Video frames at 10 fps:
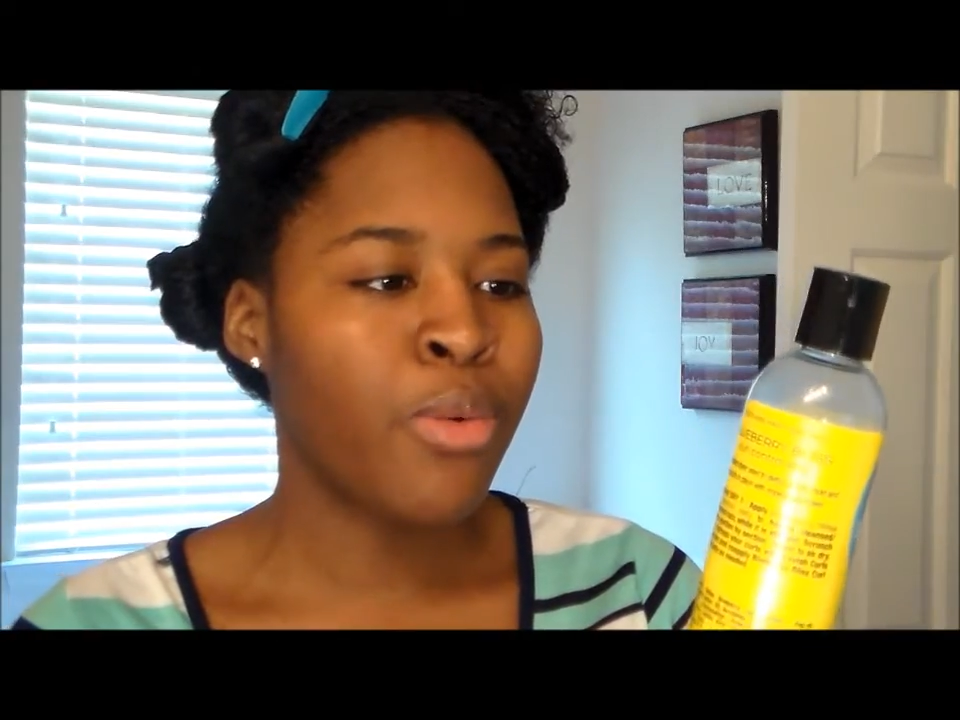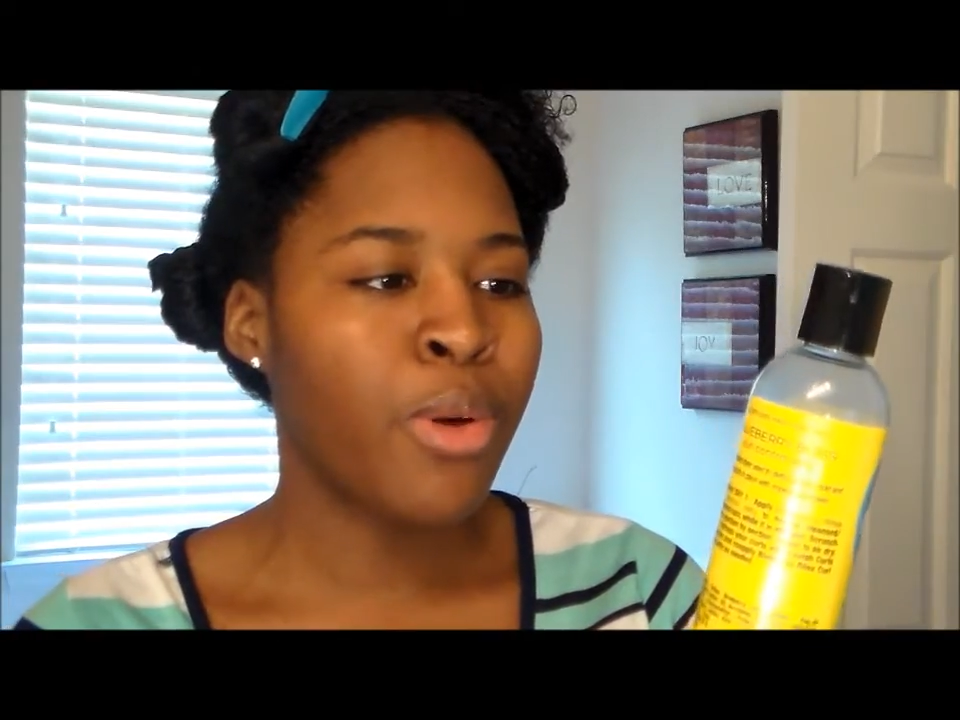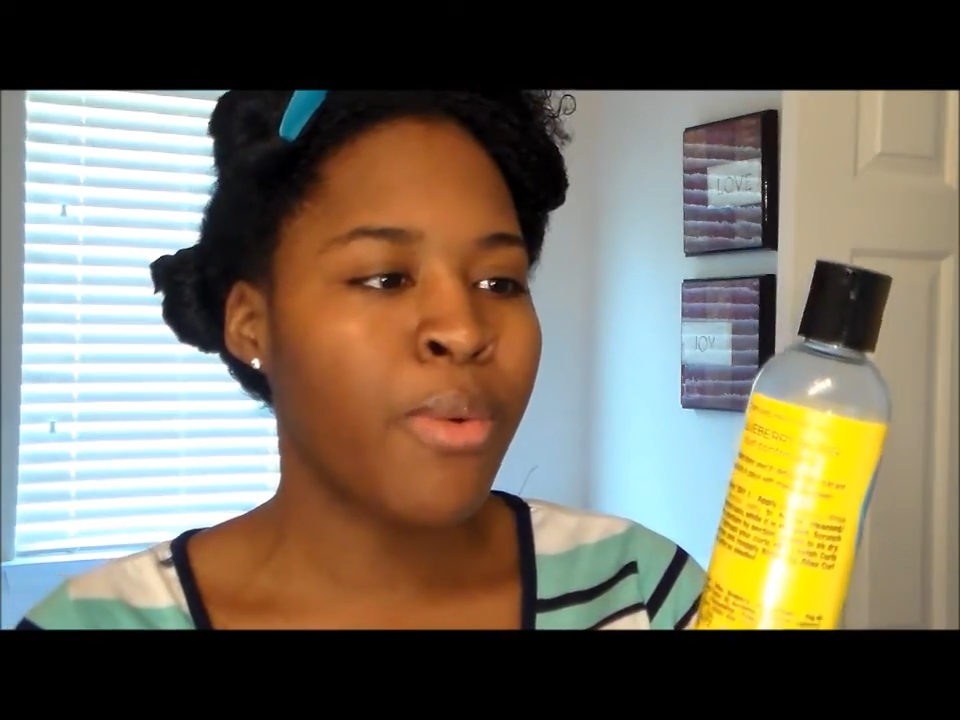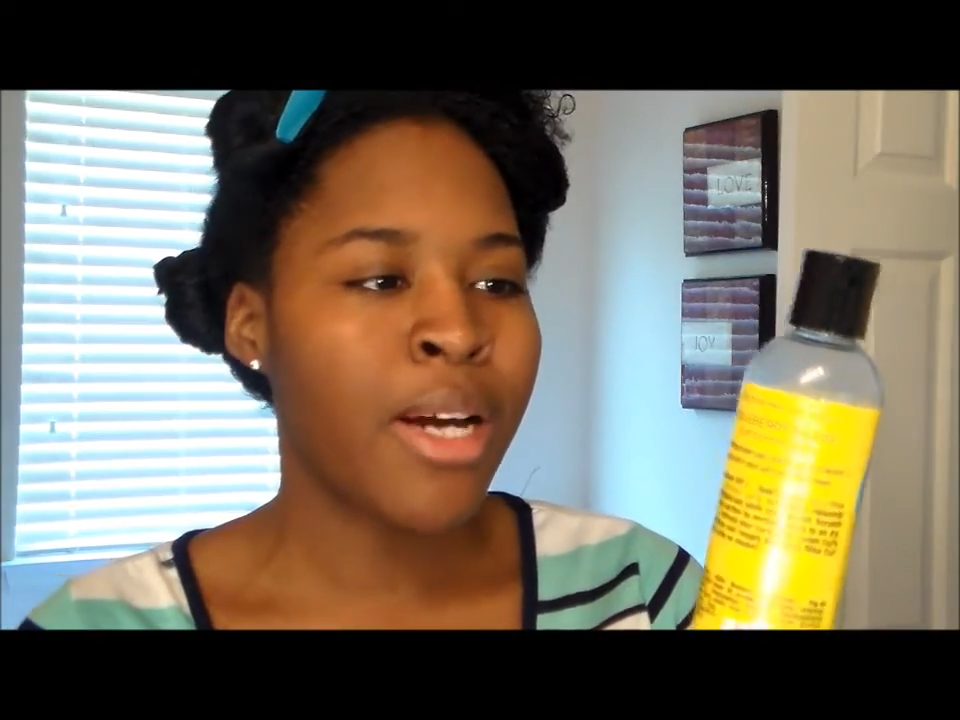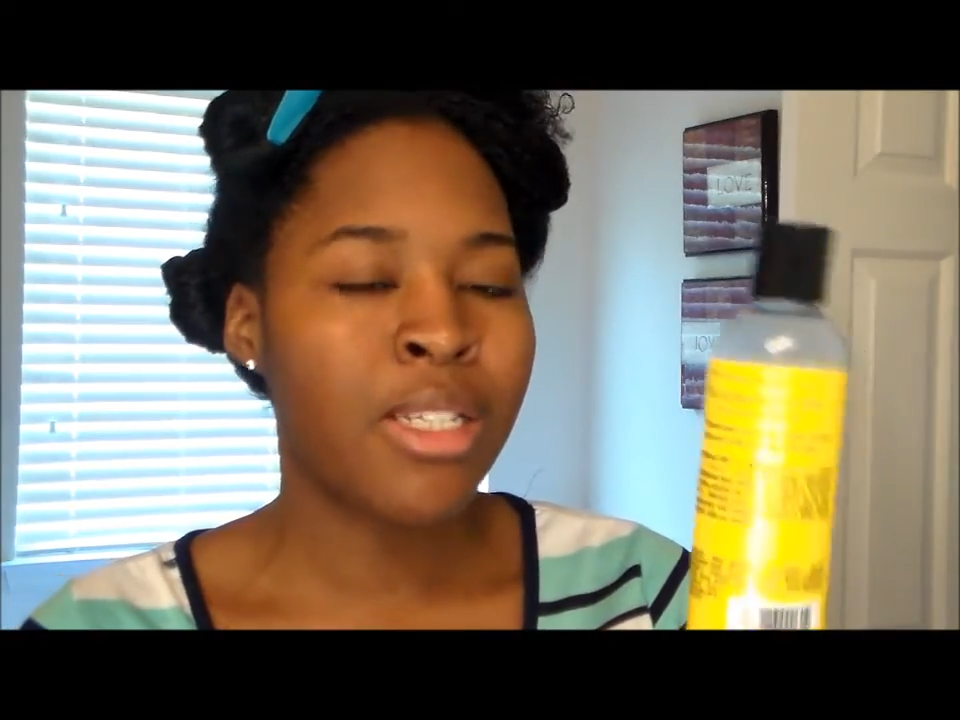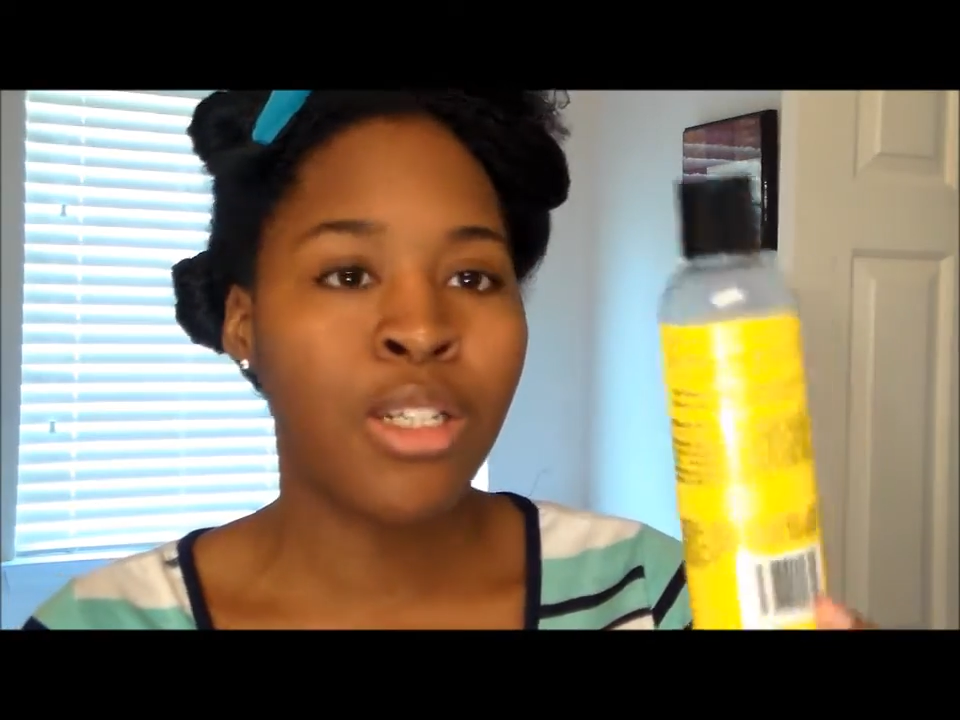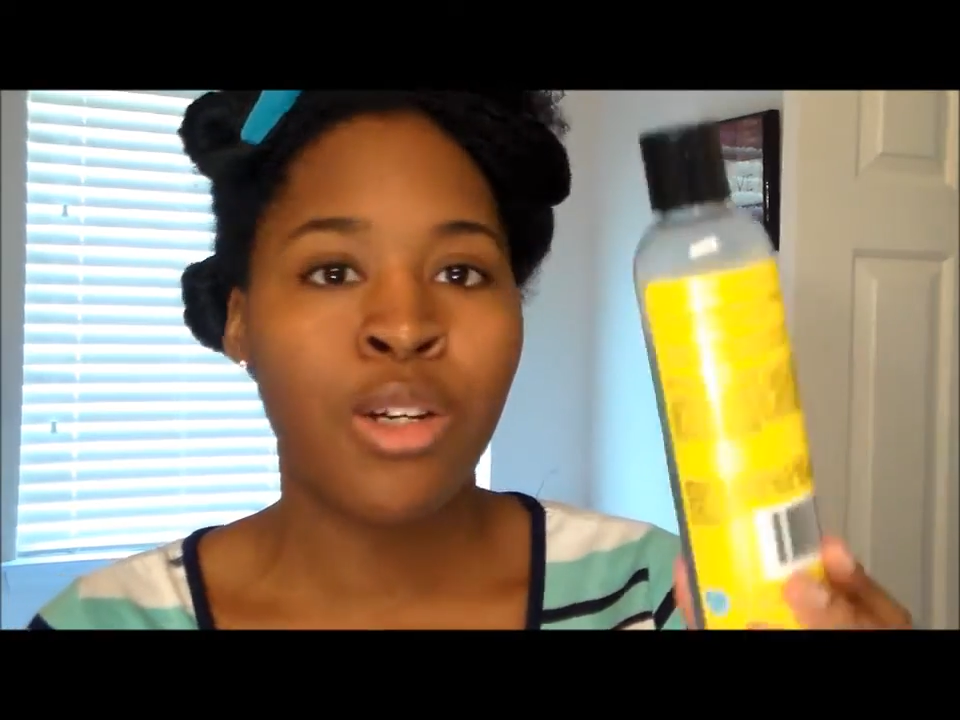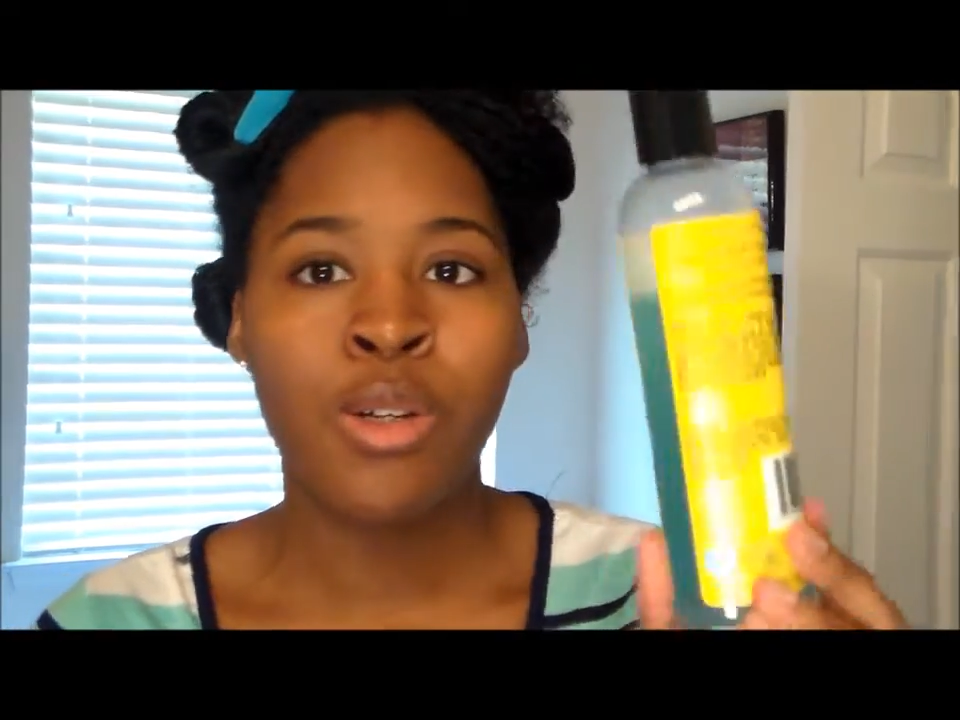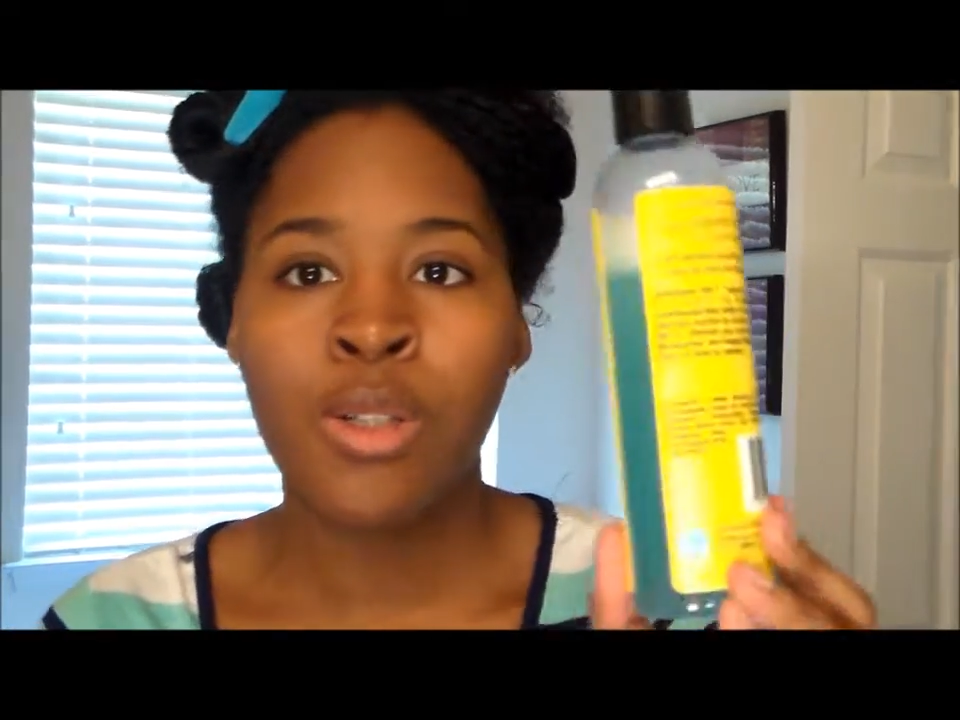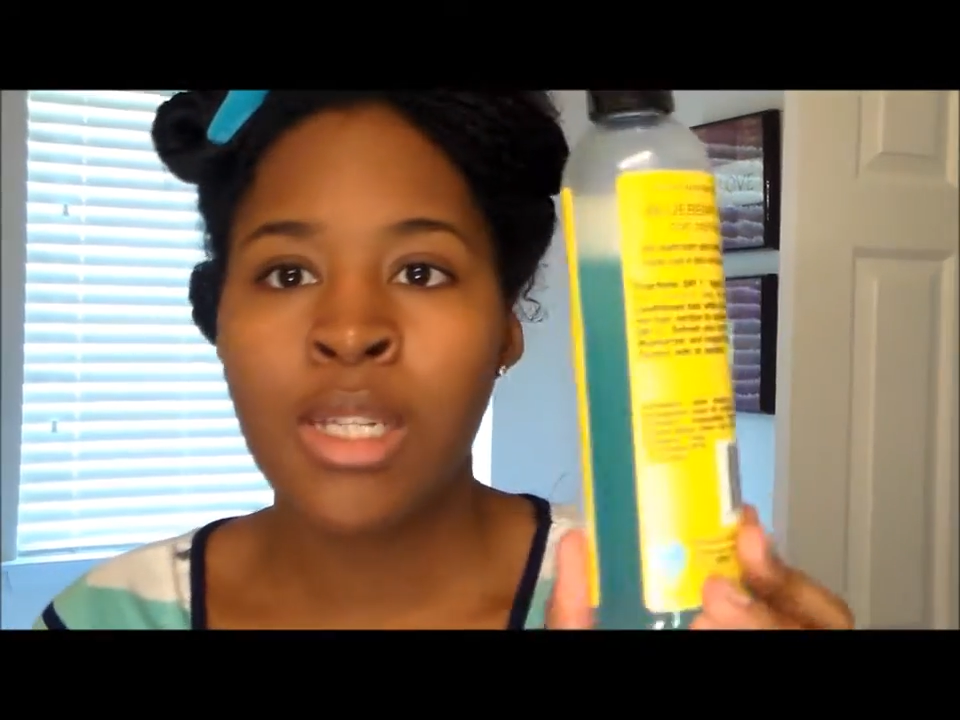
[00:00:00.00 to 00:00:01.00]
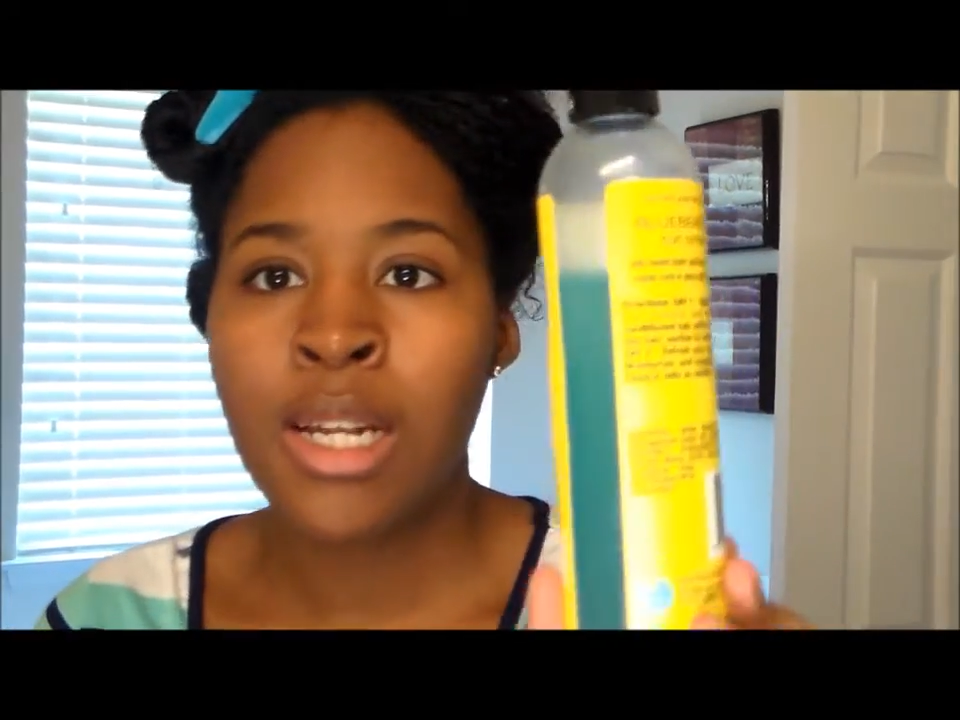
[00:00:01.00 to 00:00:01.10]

3 wash and goes